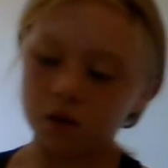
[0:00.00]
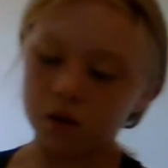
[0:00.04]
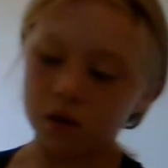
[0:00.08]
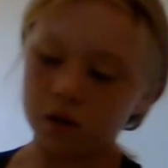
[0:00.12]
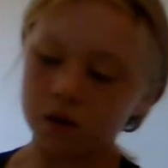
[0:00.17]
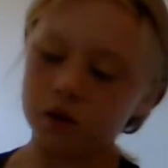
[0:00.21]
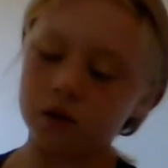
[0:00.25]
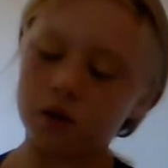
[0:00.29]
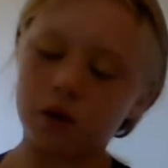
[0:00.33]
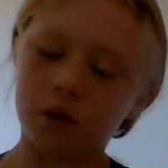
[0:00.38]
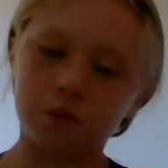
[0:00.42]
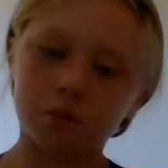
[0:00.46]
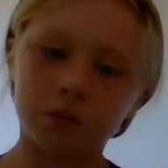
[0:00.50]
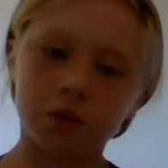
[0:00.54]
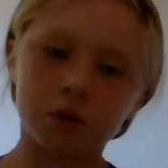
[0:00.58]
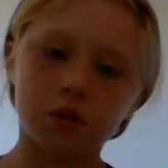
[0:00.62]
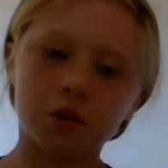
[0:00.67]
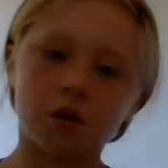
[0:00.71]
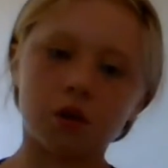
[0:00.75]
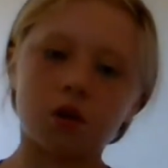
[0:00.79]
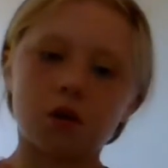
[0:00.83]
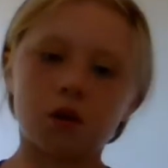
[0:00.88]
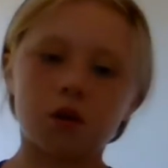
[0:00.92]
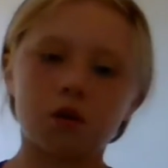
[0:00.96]
And I'm
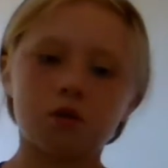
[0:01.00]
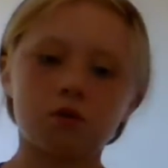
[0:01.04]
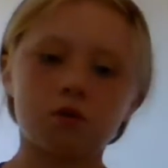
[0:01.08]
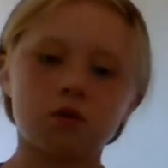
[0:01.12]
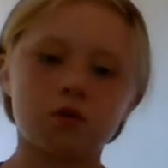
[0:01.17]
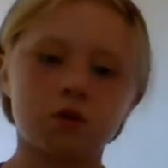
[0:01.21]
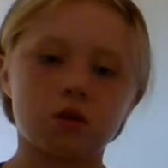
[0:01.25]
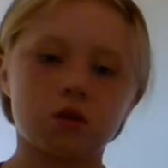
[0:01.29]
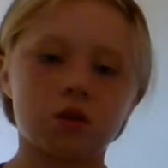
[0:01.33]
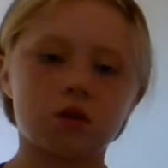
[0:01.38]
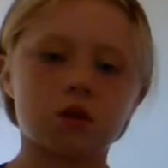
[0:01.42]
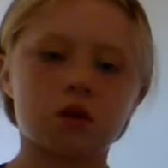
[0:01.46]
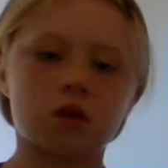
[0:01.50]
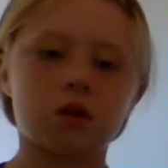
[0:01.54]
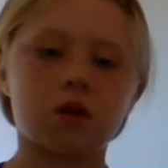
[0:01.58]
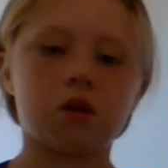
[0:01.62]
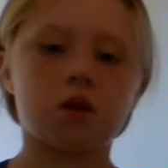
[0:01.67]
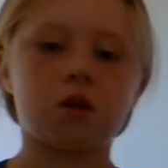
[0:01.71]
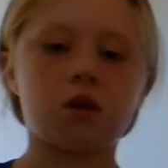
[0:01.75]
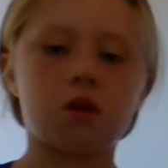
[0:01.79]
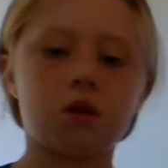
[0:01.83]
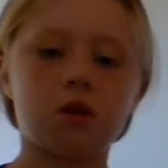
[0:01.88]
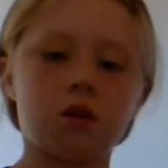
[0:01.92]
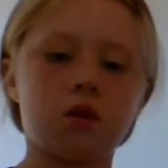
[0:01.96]
just going to use this
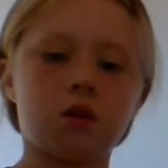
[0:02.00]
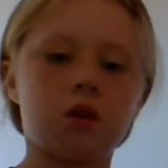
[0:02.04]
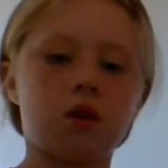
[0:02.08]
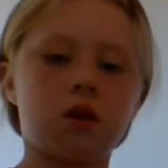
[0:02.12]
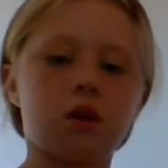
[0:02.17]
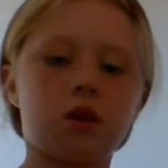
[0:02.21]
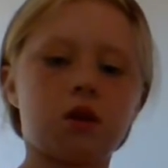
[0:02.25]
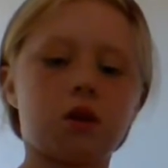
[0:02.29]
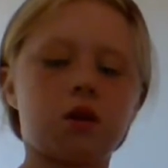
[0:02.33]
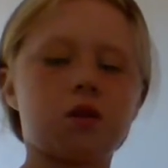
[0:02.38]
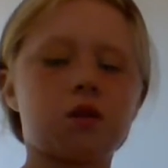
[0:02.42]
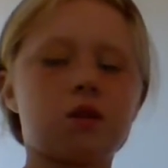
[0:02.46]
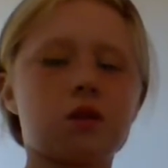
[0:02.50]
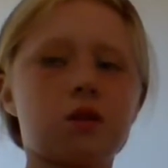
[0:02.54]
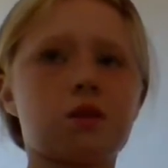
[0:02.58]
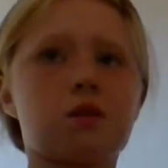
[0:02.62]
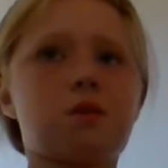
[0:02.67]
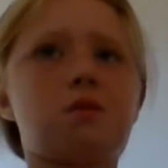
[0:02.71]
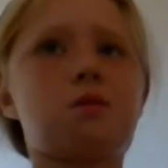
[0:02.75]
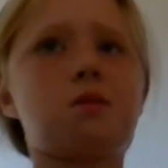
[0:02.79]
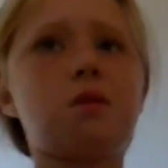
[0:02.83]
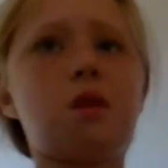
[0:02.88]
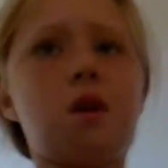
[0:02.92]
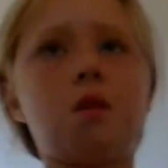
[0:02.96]
Clinique
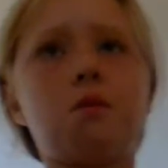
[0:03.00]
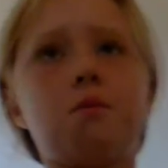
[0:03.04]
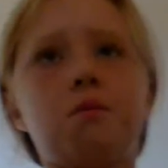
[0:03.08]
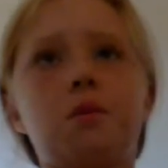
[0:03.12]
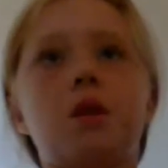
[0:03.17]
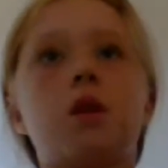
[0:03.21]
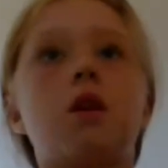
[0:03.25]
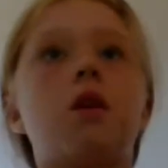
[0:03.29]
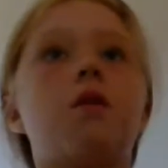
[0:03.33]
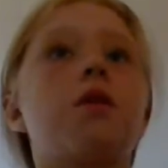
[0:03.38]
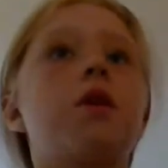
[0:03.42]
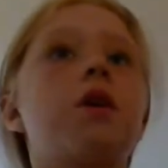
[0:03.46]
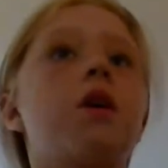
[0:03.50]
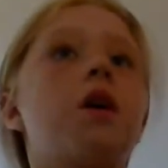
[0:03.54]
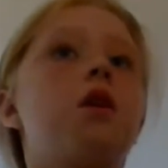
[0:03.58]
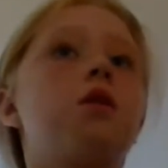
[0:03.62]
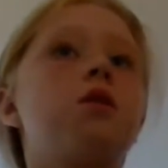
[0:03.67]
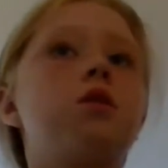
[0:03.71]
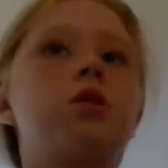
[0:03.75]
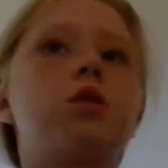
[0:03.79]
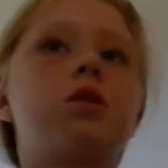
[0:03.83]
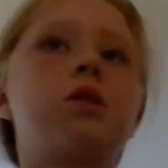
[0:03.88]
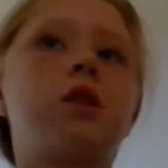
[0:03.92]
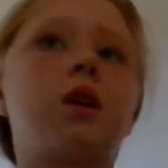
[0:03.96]
um, stuff
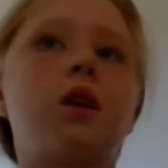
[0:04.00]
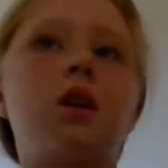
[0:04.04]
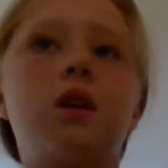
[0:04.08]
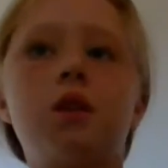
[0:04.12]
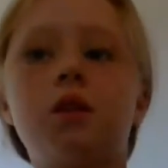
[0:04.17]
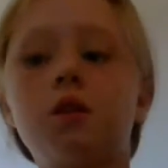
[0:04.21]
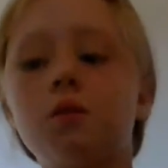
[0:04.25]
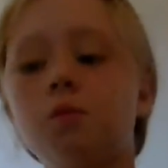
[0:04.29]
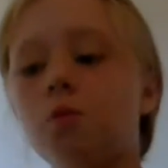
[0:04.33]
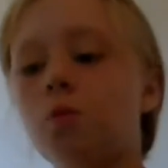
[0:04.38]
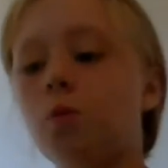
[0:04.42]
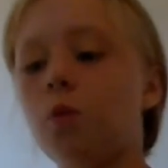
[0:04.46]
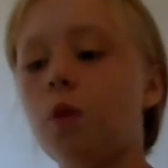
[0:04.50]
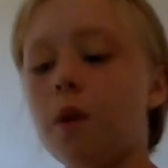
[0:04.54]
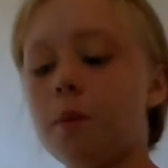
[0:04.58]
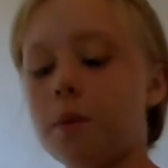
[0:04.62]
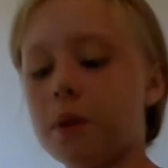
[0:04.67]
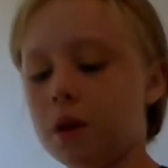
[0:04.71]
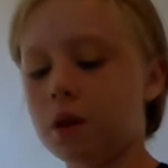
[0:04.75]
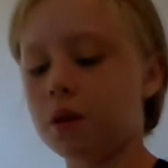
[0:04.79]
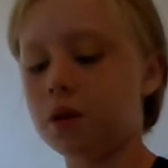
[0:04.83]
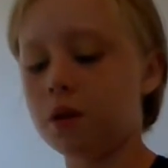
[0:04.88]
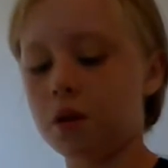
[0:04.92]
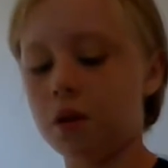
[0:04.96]
again just to rub
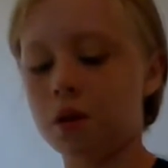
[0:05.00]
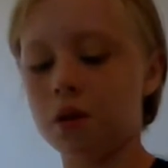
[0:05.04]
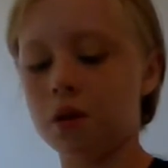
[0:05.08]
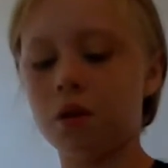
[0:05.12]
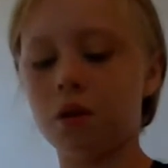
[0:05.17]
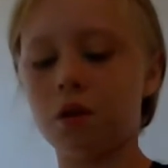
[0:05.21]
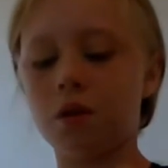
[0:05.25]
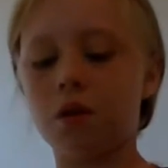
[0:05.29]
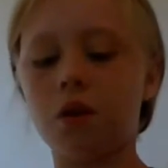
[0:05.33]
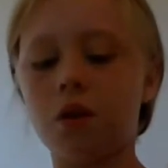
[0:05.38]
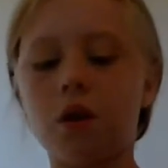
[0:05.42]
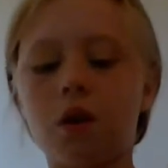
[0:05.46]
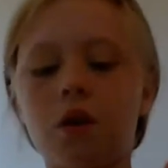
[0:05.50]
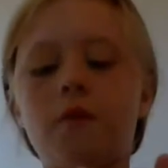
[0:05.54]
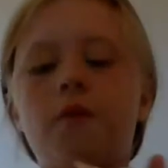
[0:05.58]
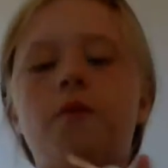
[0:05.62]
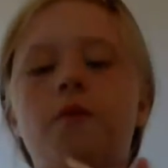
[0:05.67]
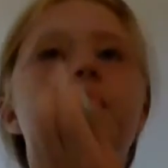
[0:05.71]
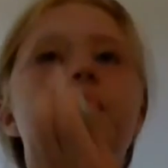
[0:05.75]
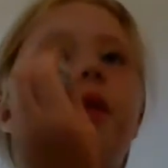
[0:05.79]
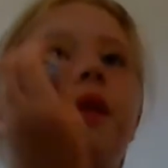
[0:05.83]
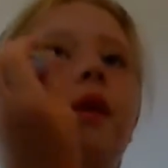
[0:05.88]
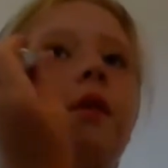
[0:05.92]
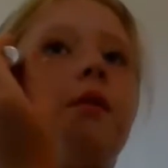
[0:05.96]
it in under there.
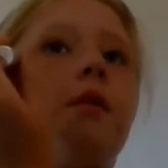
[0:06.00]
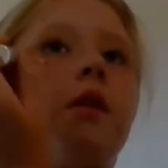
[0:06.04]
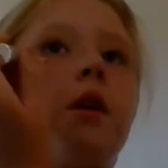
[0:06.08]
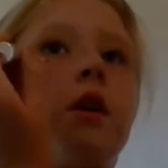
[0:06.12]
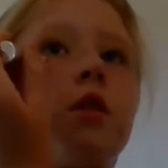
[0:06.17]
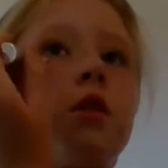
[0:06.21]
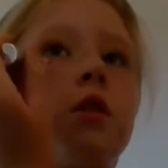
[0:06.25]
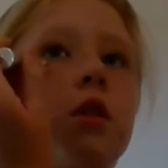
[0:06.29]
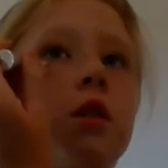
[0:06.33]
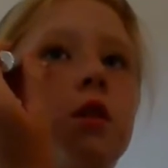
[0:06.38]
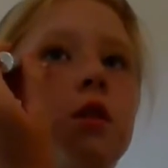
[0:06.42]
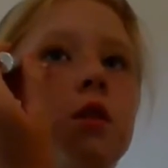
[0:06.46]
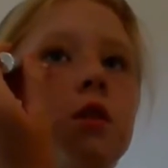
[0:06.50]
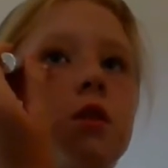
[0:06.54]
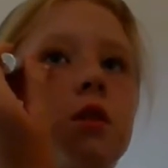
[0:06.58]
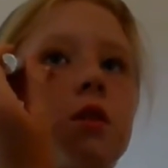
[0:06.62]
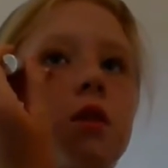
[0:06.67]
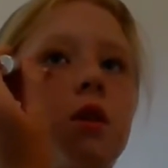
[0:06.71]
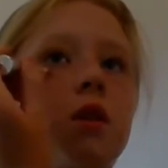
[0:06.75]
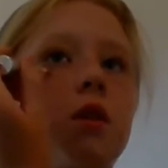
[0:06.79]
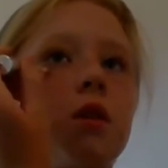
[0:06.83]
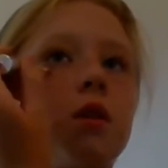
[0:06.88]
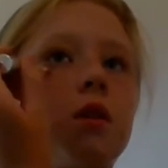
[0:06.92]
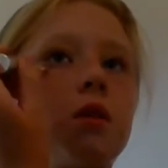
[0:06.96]
I'm actually just
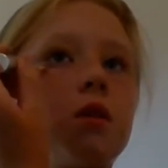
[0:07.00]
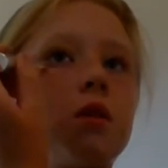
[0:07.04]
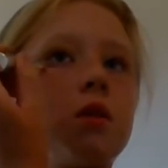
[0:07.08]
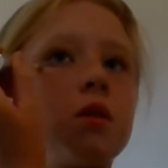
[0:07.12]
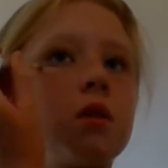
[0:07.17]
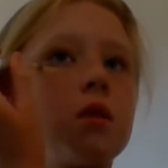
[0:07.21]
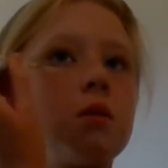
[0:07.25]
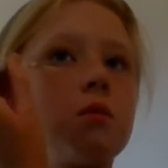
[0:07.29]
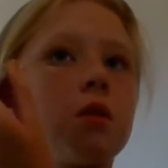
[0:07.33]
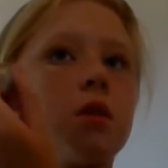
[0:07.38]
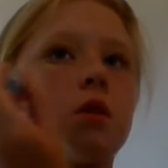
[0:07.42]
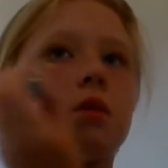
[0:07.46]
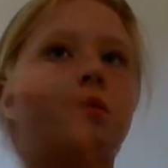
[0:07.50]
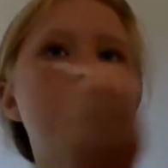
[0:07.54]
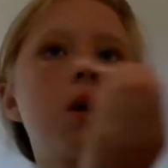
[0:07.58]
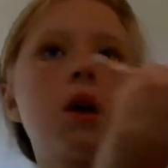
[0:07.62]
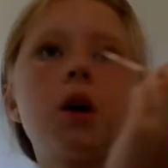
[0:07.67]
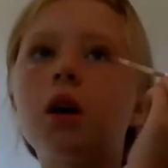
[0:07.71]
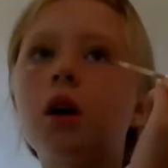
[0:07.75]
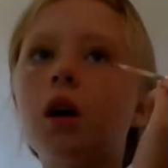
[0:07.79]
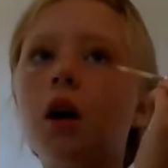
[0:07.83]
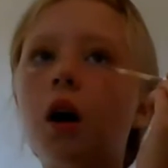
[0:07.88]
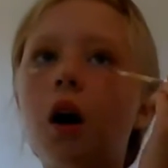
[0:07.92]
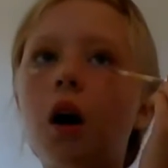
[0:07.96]
going to do the same under
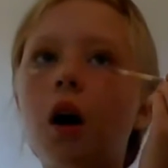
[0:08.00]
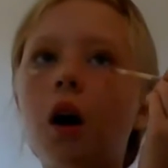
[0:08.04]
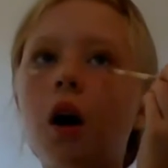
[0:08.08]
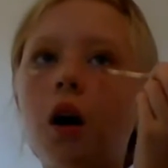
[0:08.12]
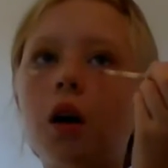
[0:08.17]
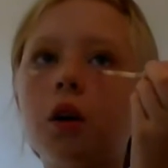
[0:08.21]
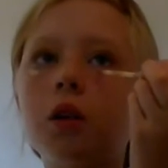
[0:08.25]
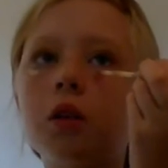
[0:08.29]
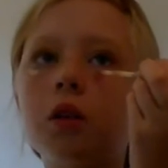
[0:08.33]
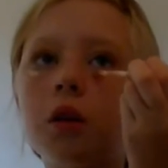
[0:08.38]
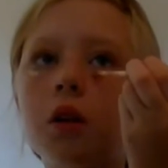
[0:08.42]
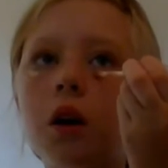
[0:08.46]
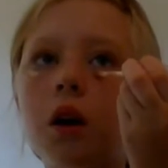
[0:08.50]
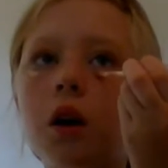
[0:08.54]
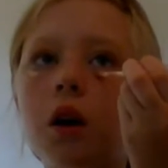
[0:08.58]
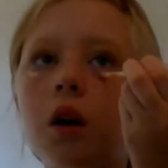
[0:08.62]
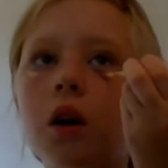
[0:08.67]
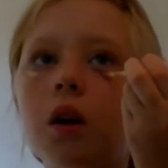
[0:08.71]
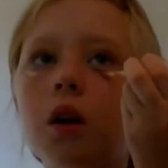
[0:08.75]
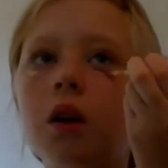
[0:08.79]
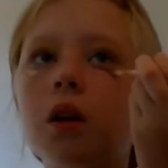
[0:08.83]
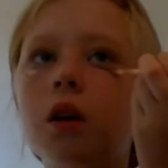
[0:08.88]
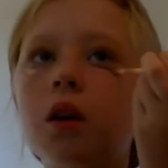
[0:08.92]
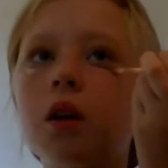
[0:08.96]
my other
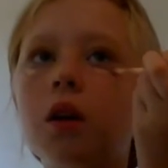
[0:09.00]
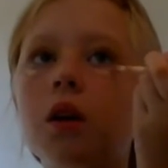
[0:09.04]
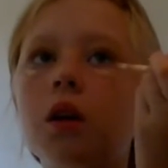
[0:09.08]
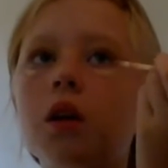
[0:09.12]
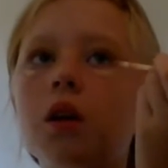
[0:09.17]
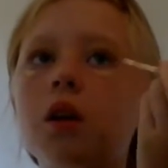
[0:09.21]
eye.